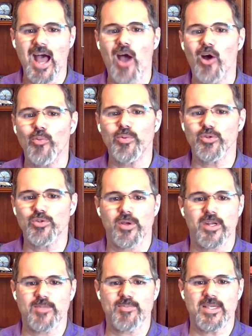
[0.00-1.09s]
I hope you'll
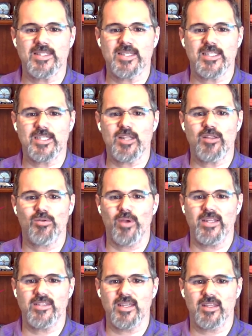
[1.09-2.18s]
join us May sixteenth through
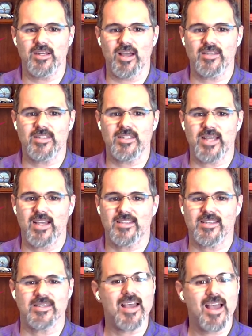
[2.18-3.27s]
eighteenth in Austin,
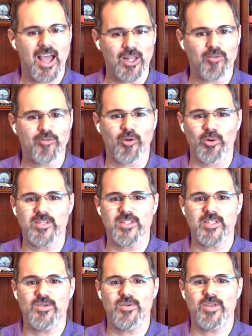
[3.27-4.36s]
Texas. I look forward to
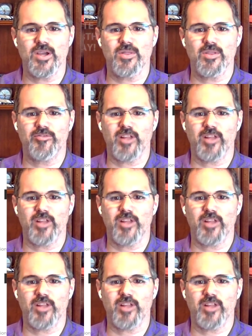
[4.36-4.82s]
seeing you there in the